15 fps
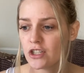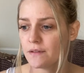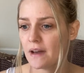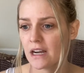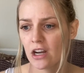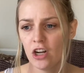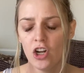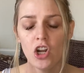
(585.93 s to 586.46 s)
You've
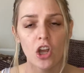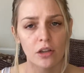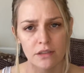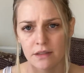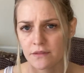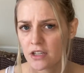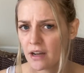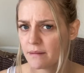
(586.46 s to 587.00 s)
had a lot
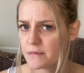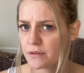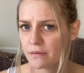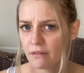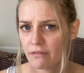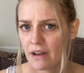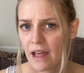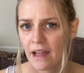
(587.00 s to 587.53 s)
of time to
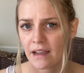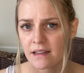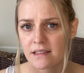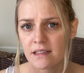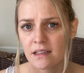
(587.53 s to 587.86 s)
reflect